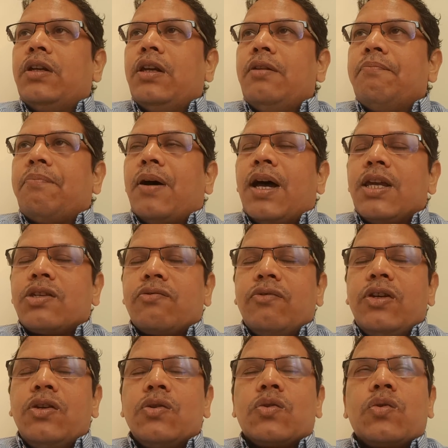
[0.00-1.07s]
in past
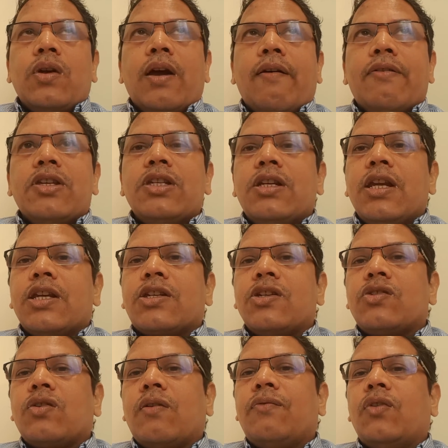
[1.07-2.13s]
we used to have
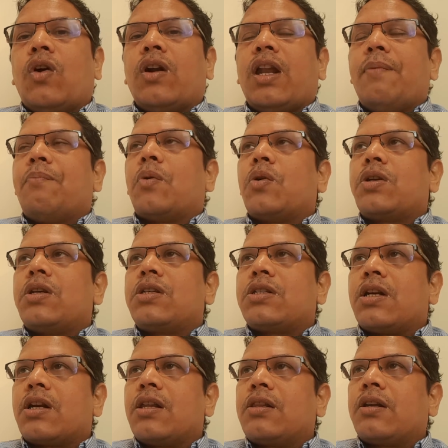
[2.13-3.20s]
hesitations of not approaching
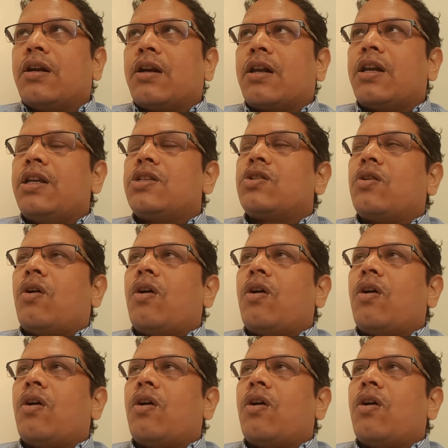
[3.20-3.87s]
certain countries